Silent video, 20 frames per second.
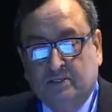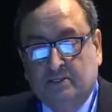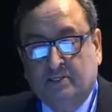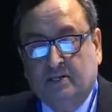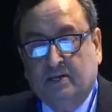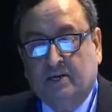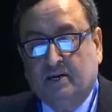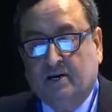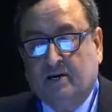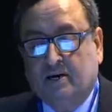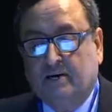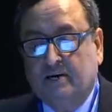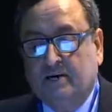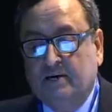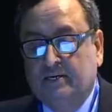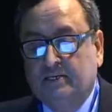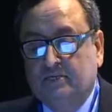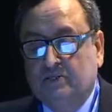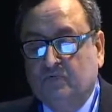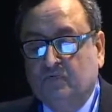there are at
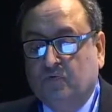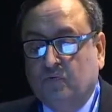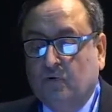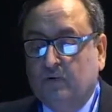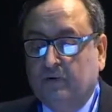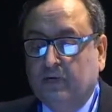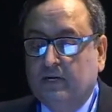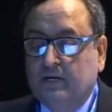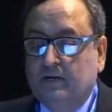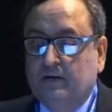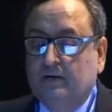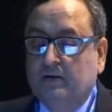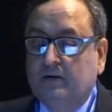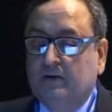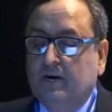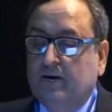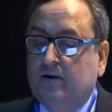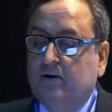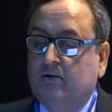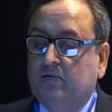least 14
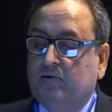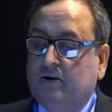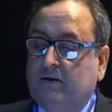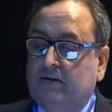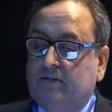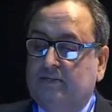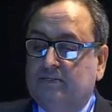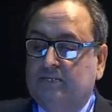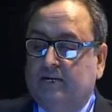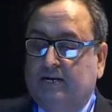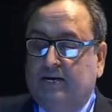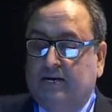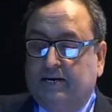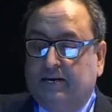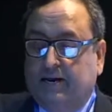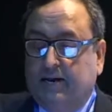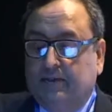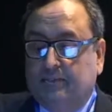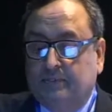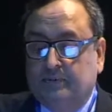endocrine cell
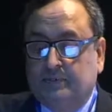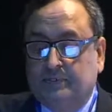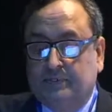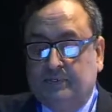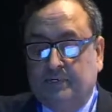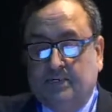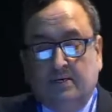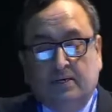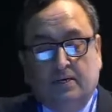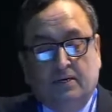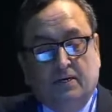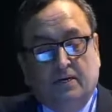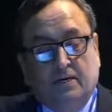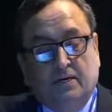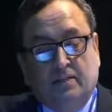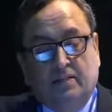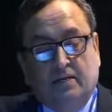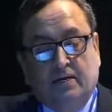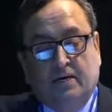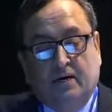types
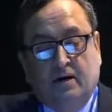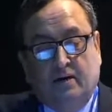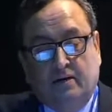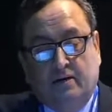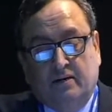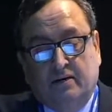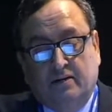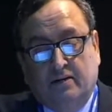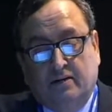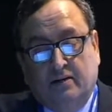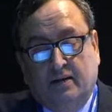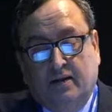in the gut,